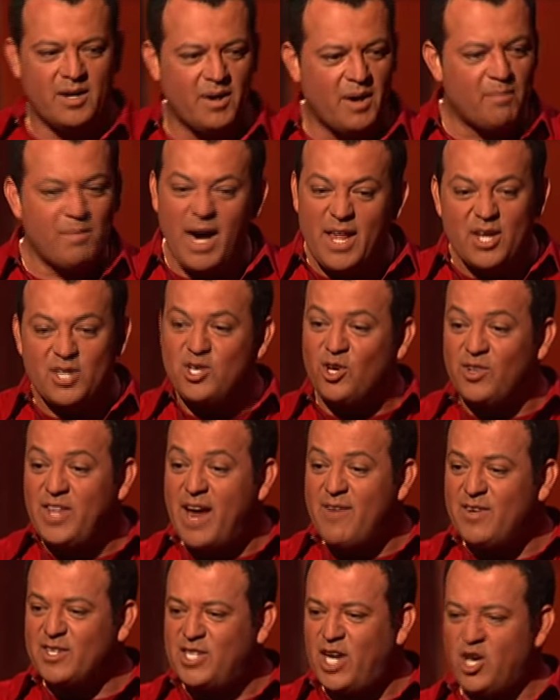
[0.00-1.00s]
Mothers will
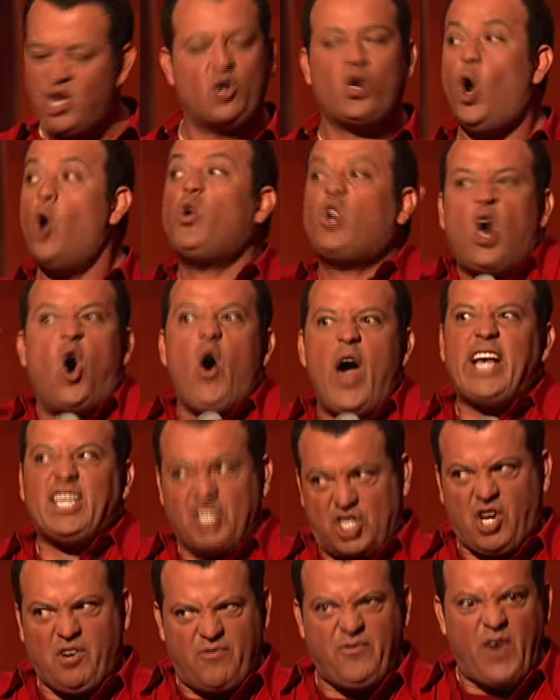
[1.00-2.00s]
never tell you, go ask
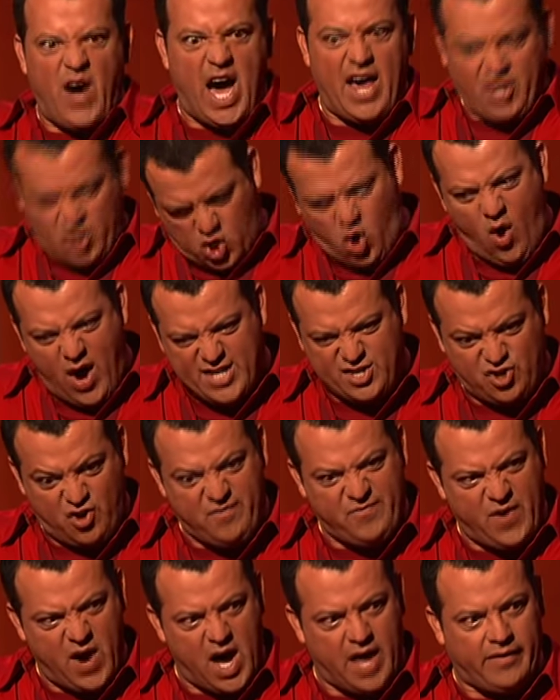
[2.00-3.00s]
your father, go ask your
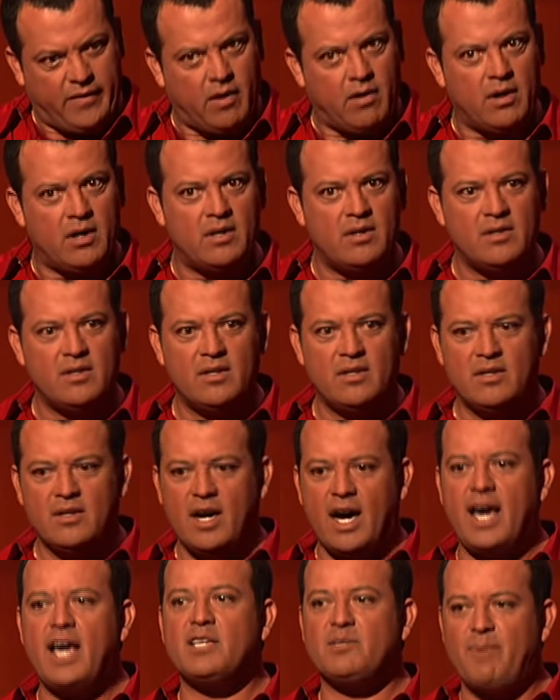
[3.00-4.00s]
father.
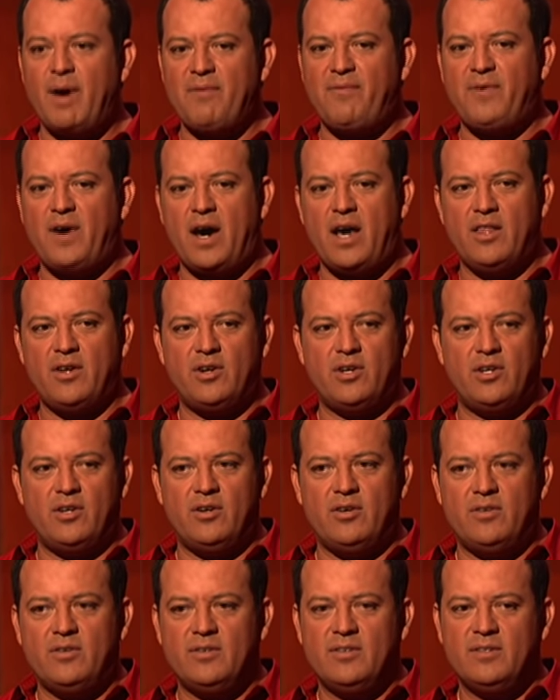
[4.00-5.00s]
I asked my father, you
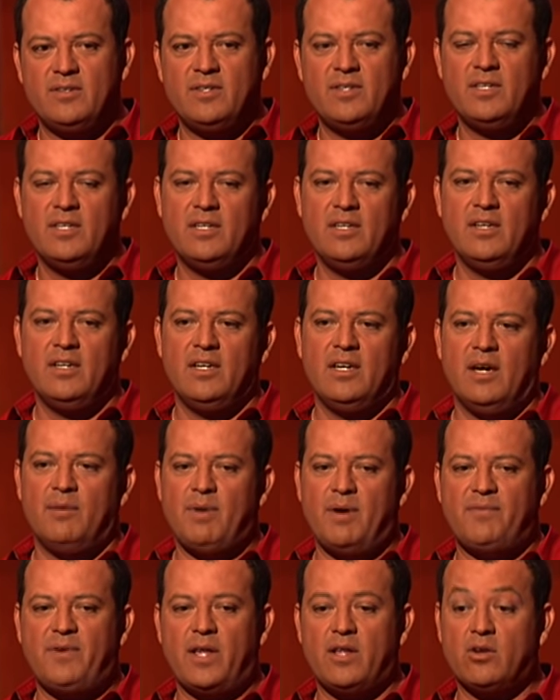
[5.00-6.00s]
know, and
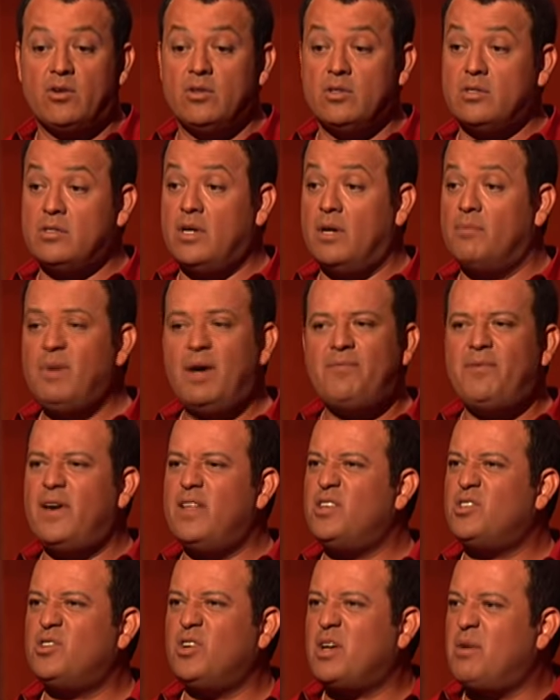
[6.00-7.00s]
my father goes, my
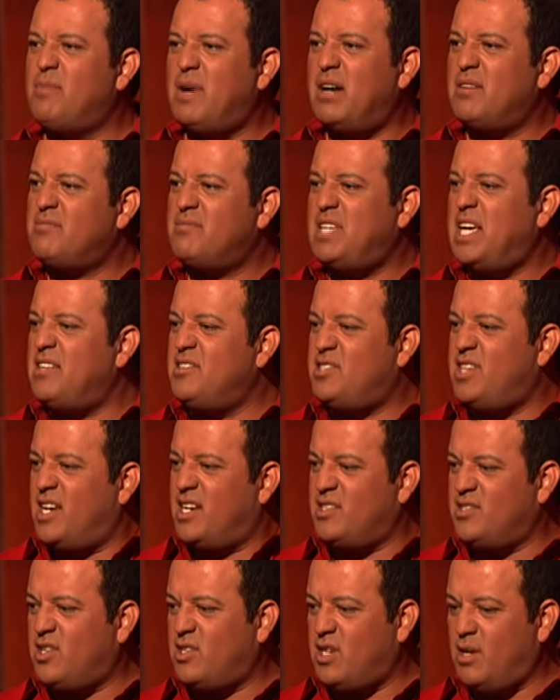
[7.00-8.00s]
father took about 10
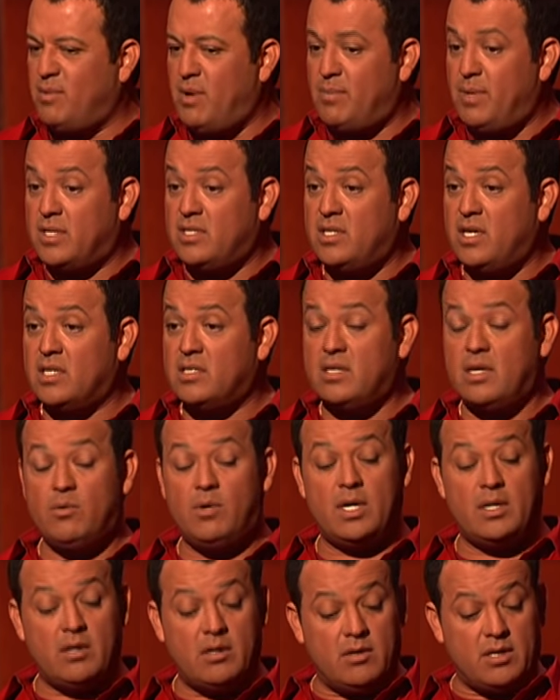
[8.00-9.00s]
seconds to tell me about sex. He said,
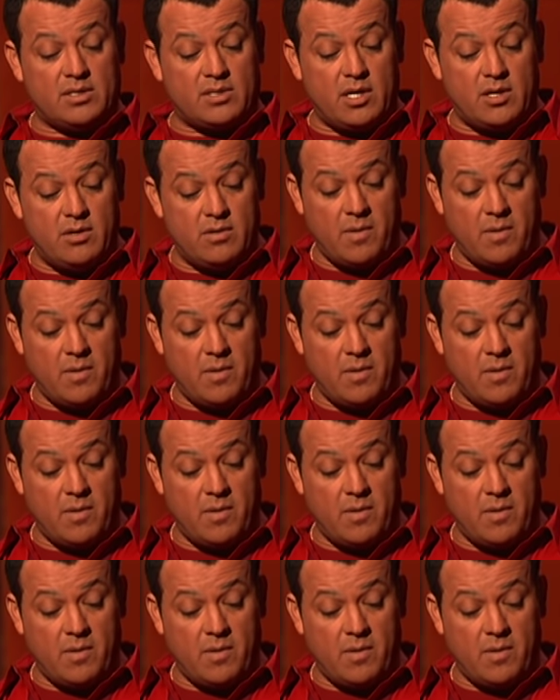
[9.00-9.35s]
bueno, I'll tell